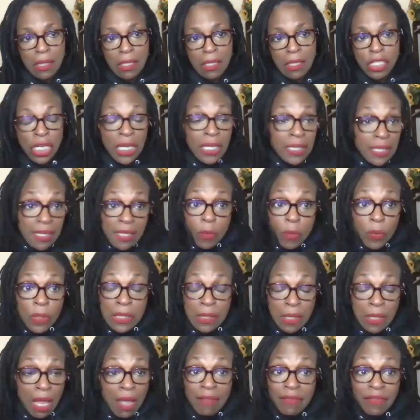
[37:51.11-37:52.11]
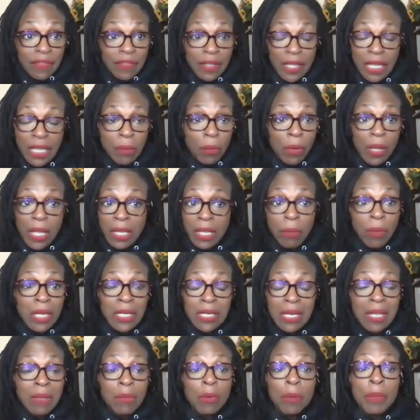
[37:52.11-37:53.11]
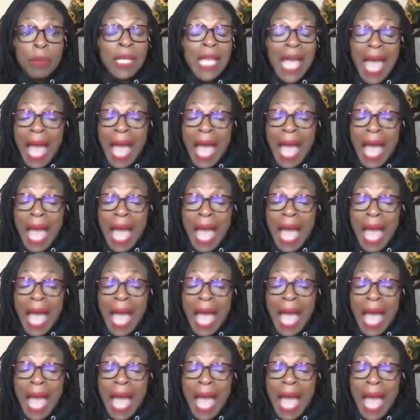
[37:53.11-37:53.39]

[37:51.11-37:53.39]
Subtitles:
Jesus was love. He would be